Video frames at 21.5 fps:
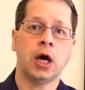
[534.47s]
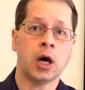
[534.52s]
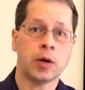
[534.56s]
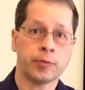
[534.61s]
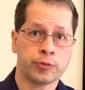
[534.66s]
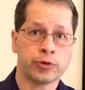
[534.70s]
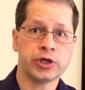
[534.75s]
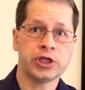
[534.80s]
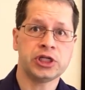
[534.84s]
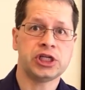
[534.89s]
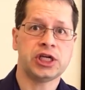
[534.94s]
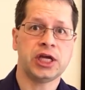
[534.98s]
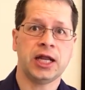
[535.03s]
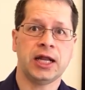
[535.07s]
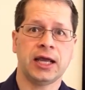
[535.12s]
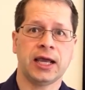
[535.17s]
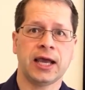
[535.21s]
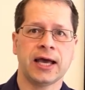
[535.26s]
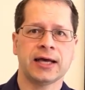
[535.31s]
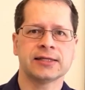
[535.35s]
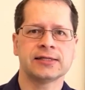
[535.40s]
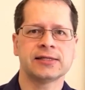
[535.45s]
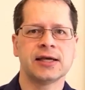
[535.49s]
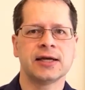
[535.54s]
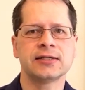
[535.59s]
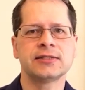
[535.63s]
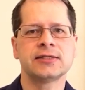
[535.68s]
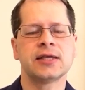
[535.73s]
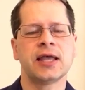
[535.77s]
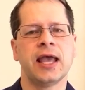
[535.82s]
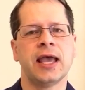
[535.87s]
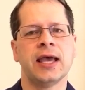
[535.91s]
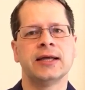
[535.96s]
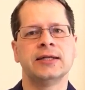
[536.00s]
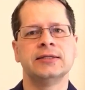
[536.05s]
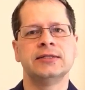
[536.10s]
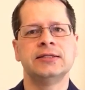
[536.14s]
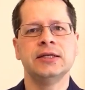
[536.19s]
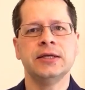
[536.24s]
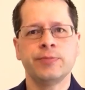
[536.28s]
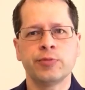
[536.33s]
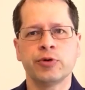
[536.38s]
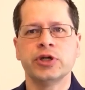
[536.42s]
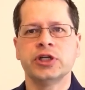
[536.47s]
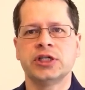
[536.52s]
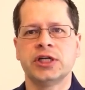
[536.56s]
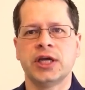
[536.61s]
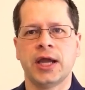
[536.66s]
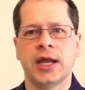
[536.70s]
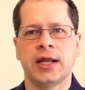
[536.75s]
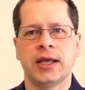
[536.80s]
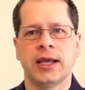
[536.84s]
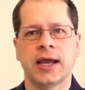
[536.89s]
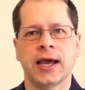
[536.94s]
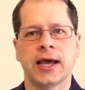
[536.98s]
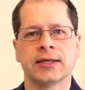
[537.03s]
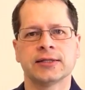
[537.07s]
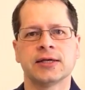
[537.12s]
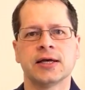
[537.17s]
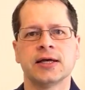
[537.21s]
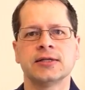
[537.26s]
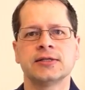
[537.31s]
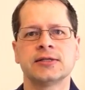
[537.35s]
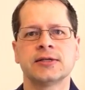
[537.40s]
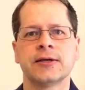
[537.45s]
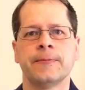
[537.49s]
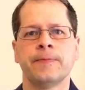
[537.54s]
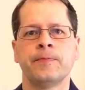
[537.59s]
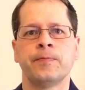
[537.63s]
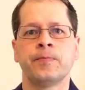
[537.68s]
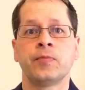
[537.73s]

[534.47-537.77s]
appreciating assets and depreciating assets,